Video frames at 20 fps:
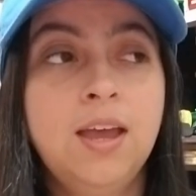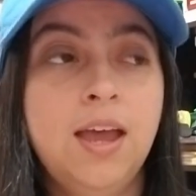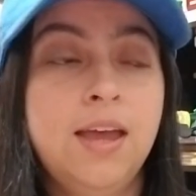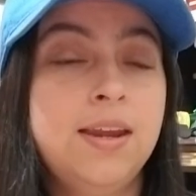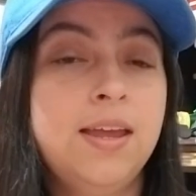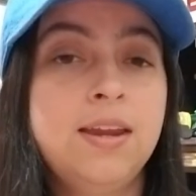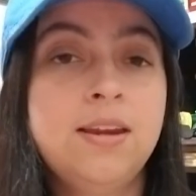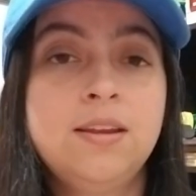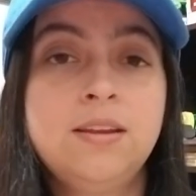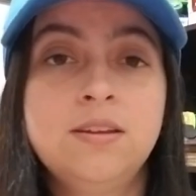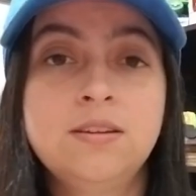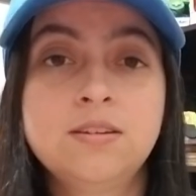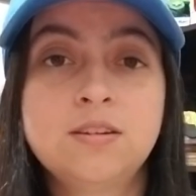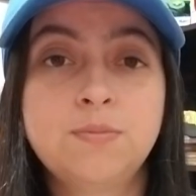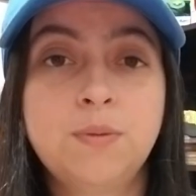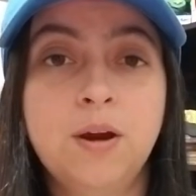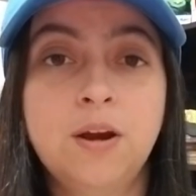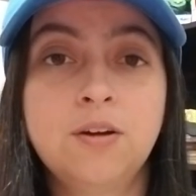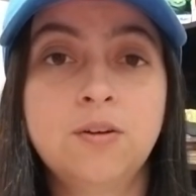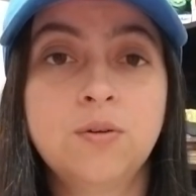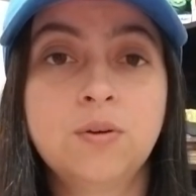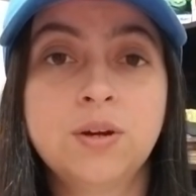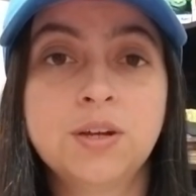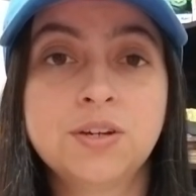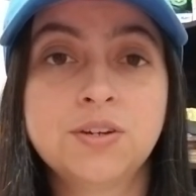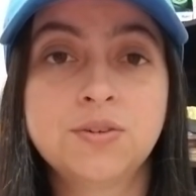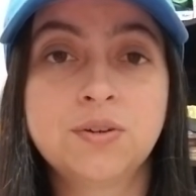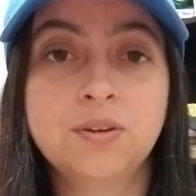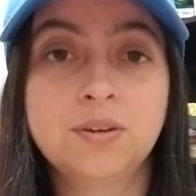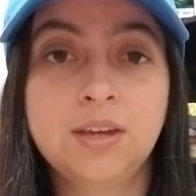and any inspired
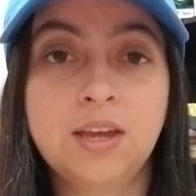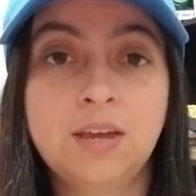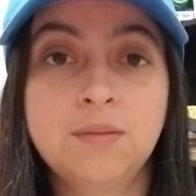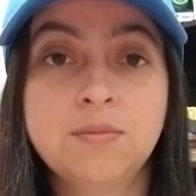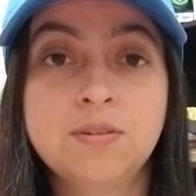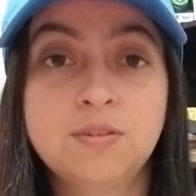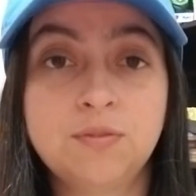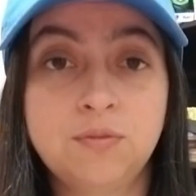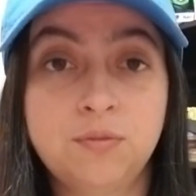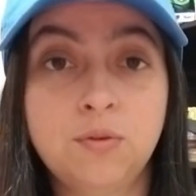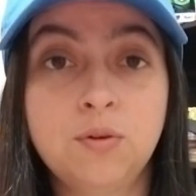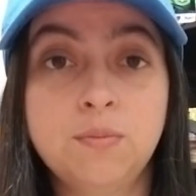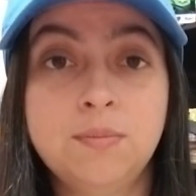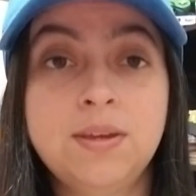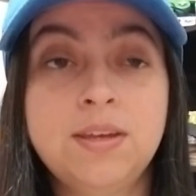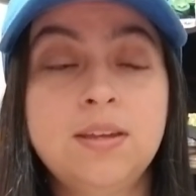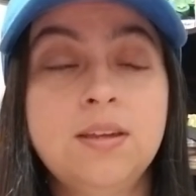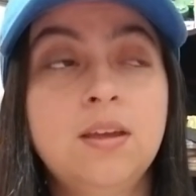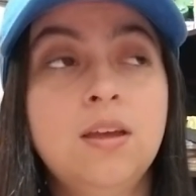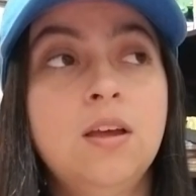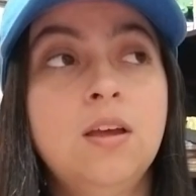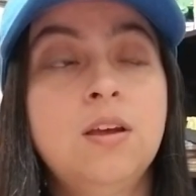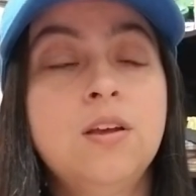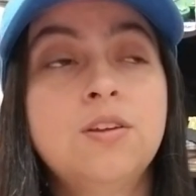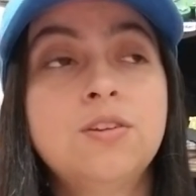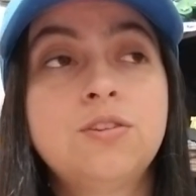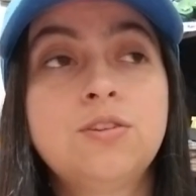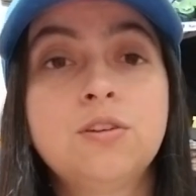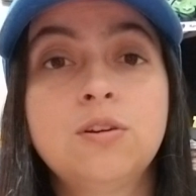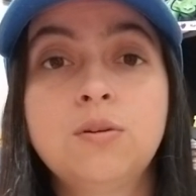Oregon Trail game is for me.
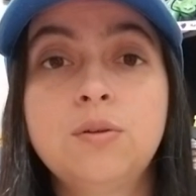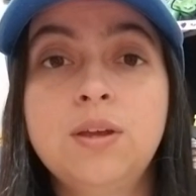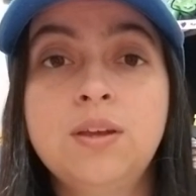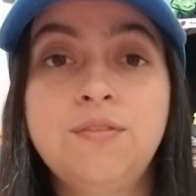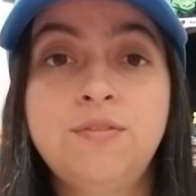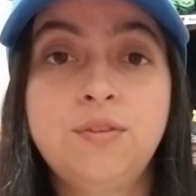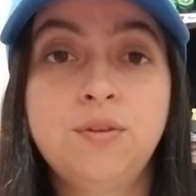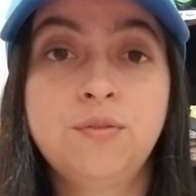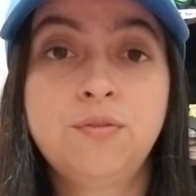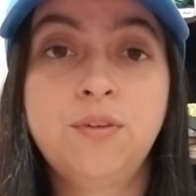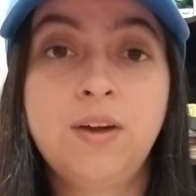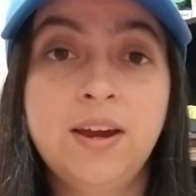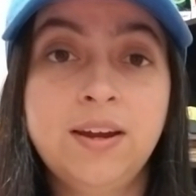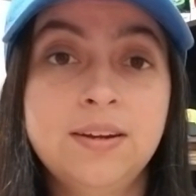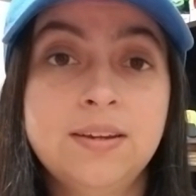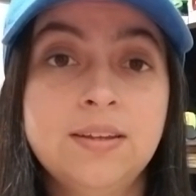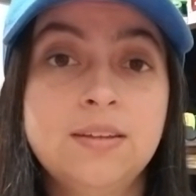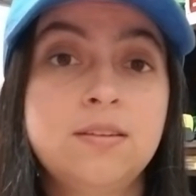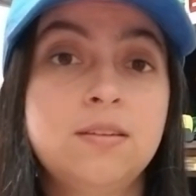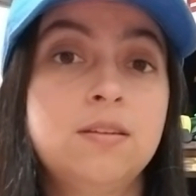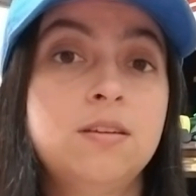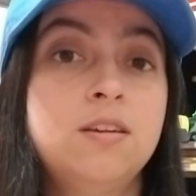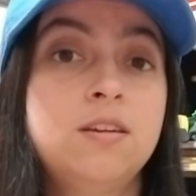So if you find it,